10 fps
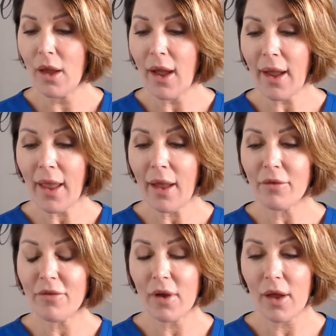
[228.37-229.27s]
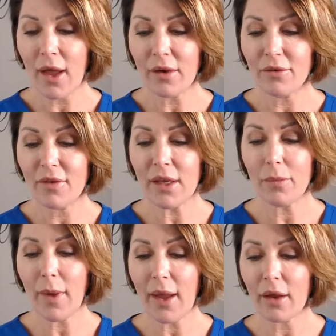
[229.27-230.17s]
I have had
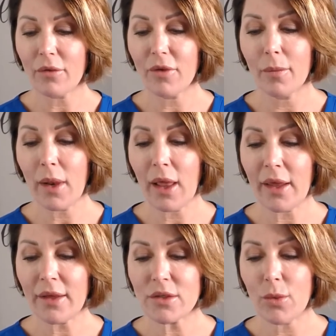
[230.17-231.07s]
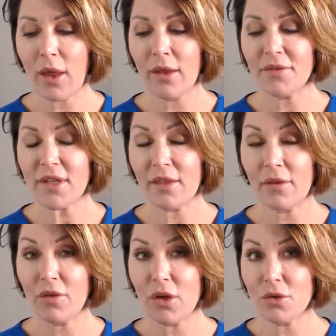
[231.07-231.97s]
feedback from clients where they've said
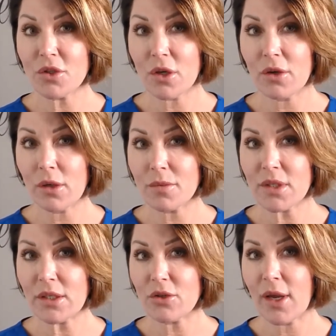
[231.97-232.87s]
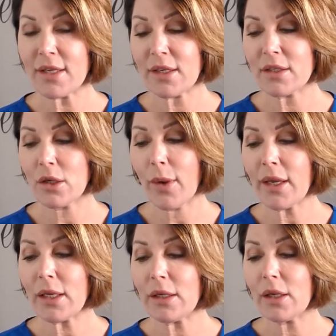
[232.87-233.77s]
they've used sodium citrate as an
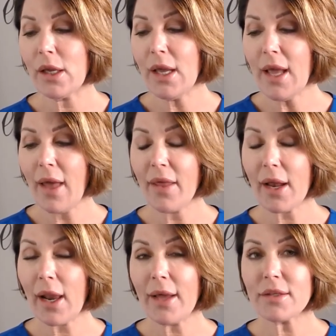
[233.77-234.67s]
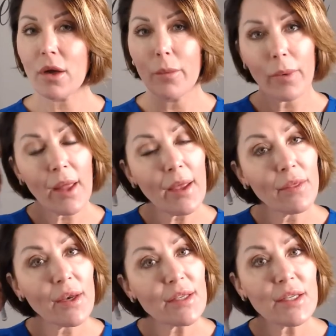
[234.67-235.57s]
anticoagulant and their clients complain
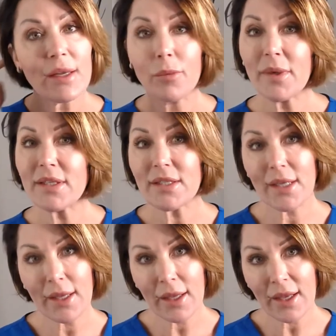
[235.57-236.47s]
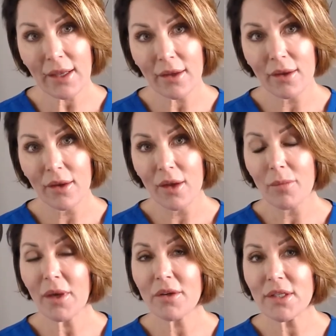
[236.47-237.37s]
that it's a little bit stingy
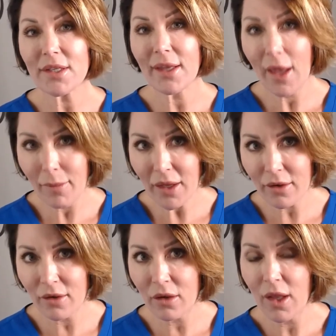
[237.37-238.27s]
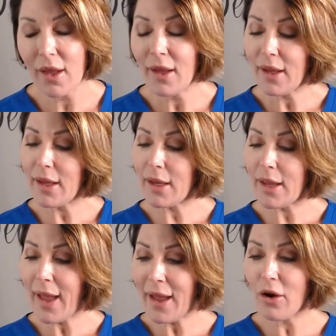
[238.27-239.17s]
because it's a chemical. It
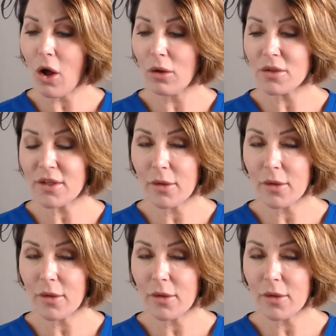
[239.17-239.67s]
can alter the